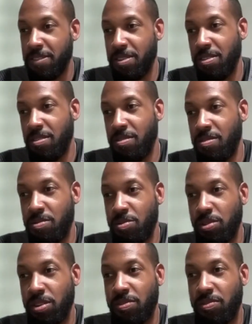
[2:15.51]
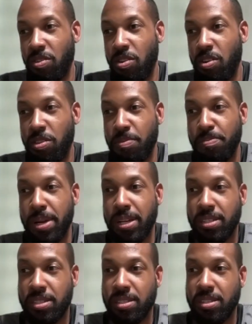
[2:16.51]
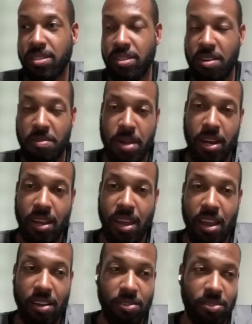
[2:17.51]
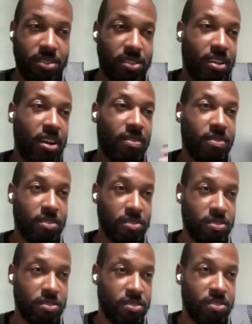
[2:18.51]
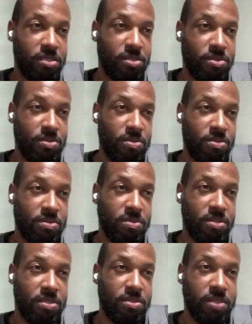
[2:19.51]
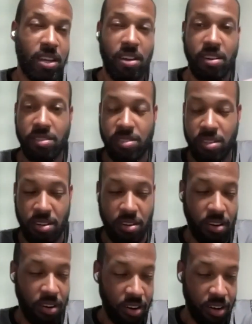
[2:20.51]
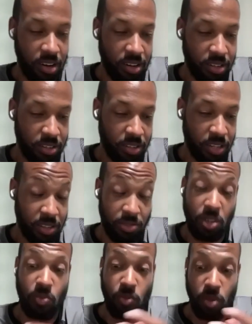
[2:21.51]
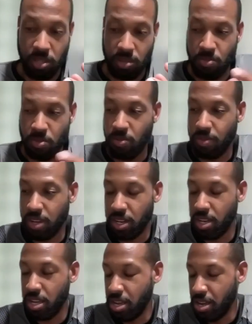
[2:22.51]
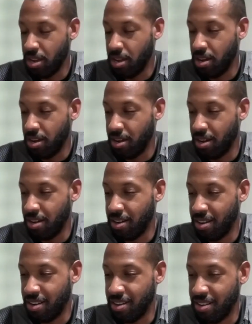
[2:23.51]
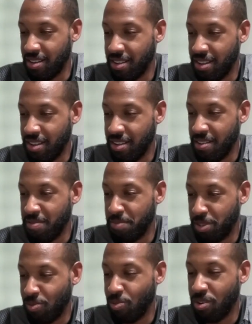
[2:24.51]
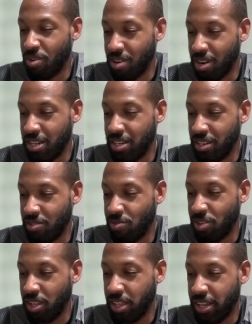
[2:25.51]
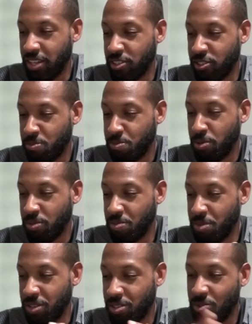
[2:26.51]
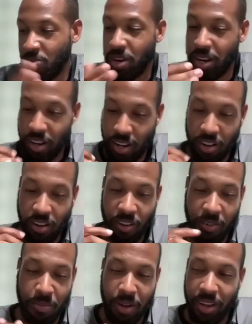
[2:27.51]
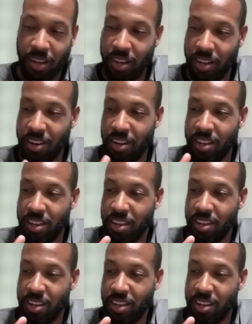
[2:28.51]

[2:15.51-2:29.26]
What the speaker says: you know, we were looking for all the best cinematic angles to cover two characters in a car that wasn't moving. But the wonder idea really like spoke to me. So when I called Mayon,